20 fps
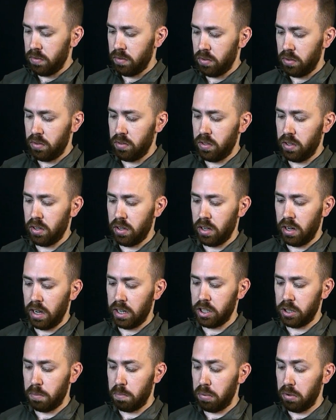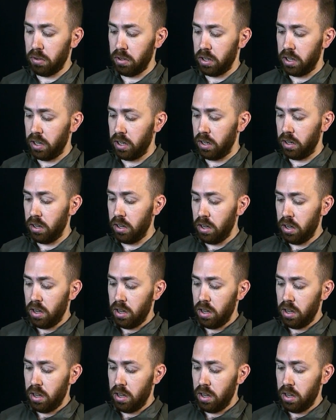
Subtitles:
So you see you can actually pull it in